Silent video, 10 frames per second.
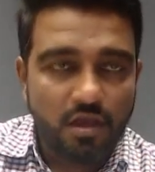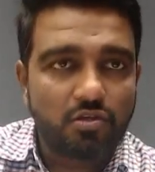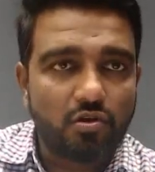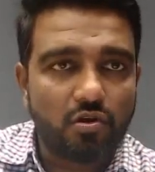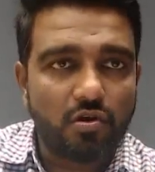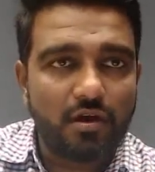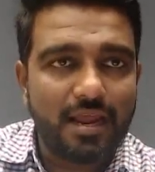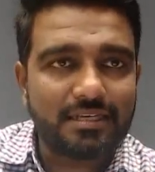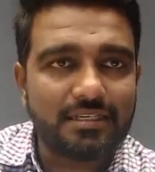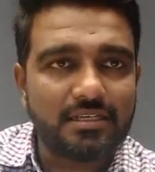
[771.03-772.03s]
so
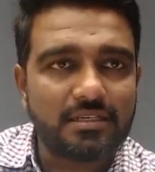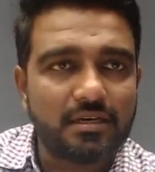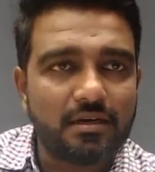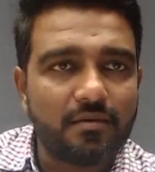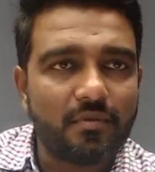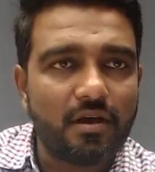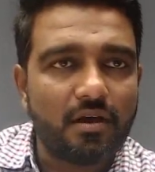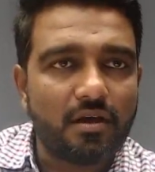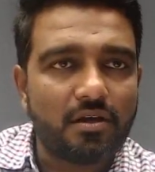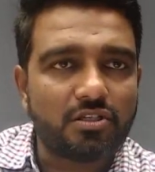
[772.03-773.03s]
next is um,
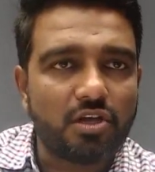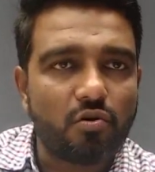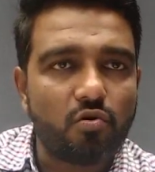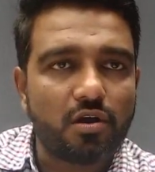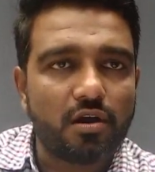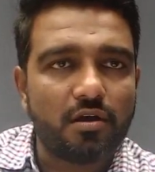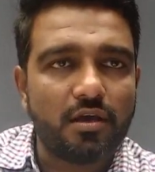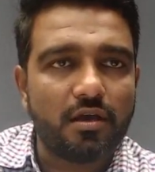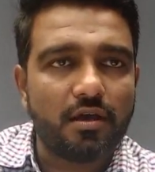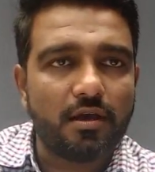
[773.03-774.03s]
uh, Sharuk. Uh,
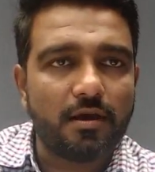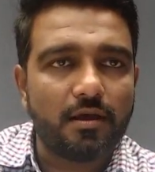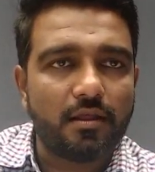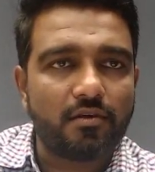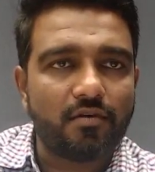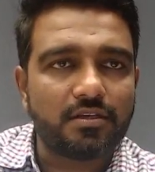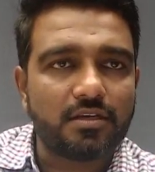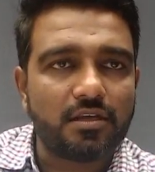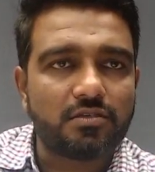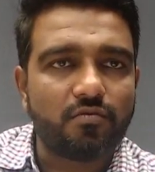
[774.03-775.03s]
uh, the
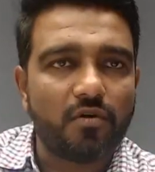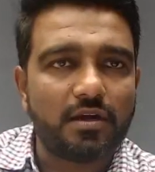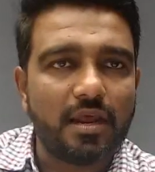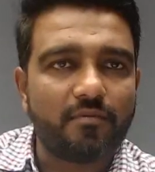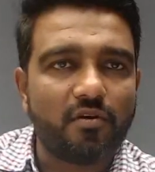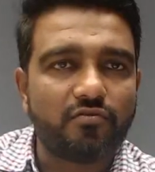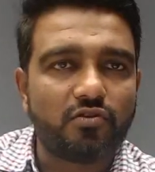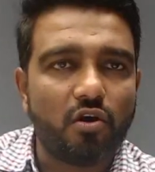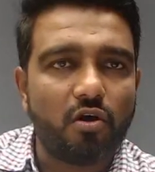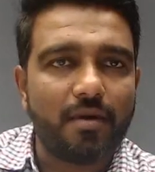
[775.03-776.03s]
question is what type of
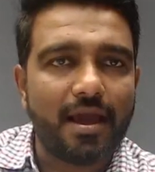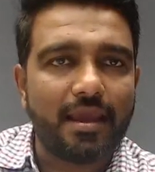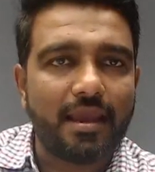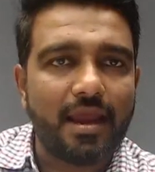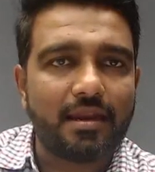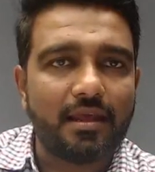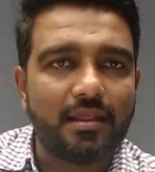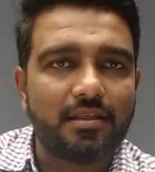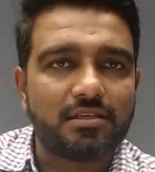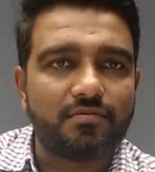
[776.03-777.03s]
job I get
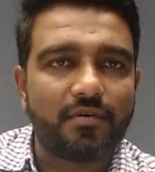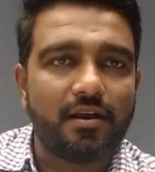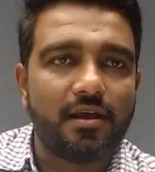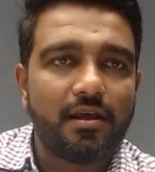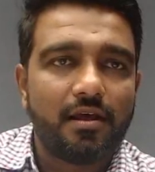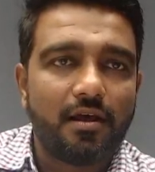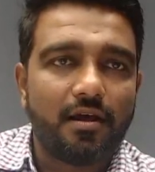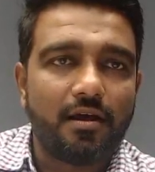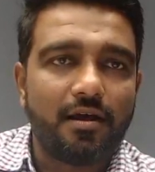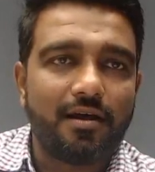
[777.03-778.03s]
in this field.
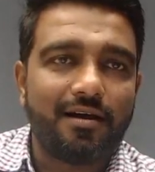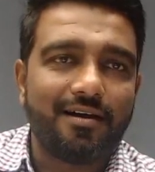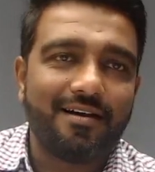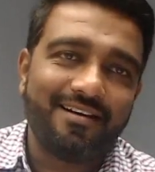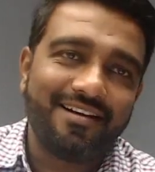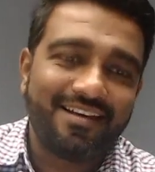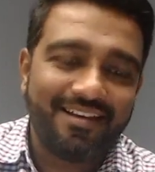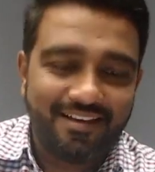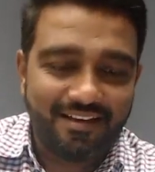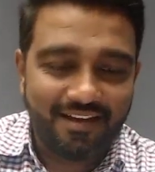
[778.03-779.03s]
Uh,
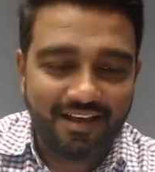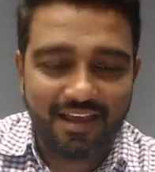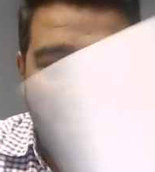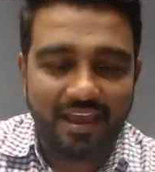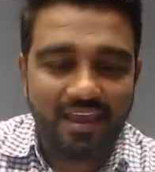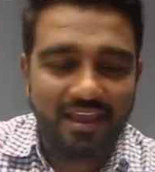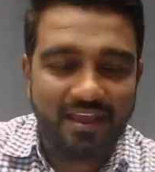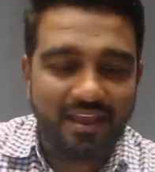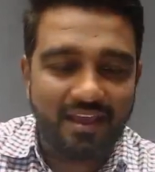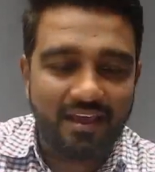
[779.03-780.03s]
I I
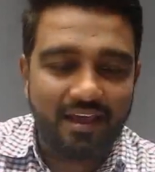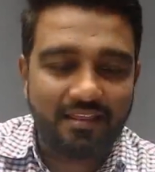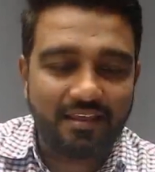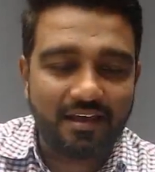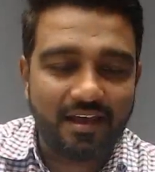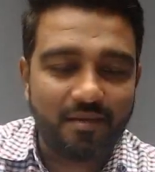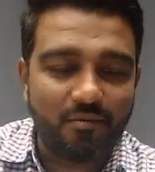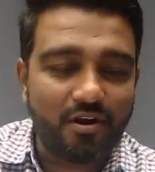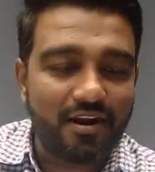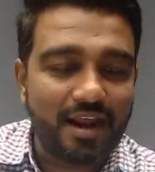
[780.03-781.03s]
I think I am
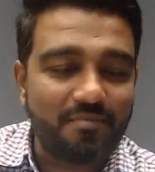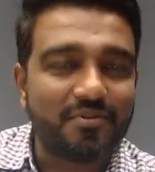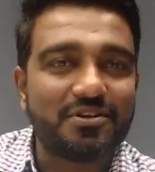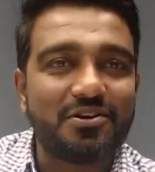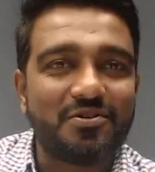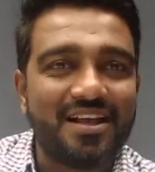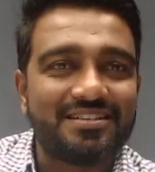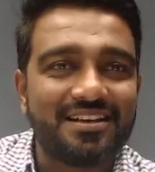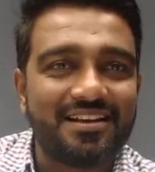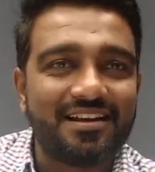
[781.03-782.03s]
not a right person to
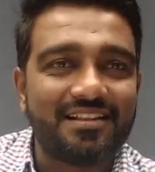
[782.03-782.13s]
answer uh,